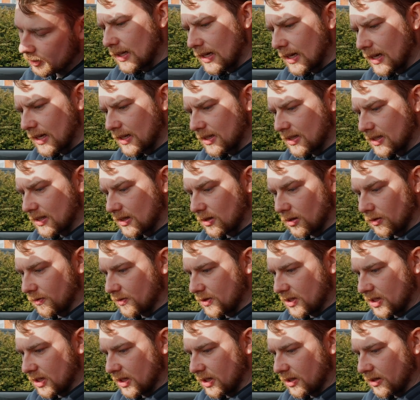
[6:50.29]
and
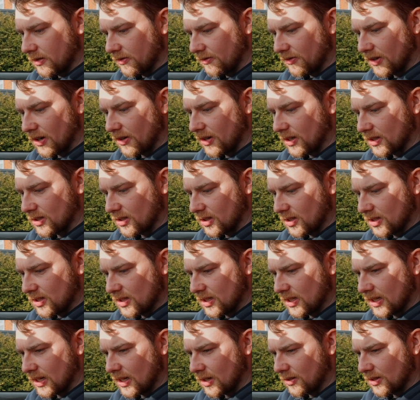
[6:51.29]
obviously very excited to
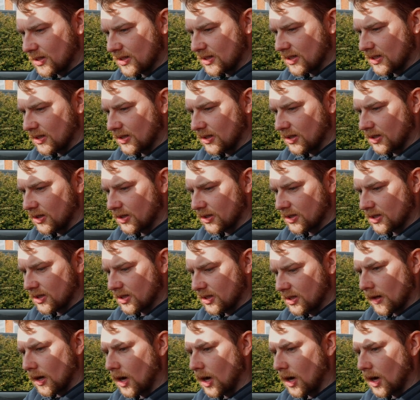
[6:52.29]
see how this thing looks.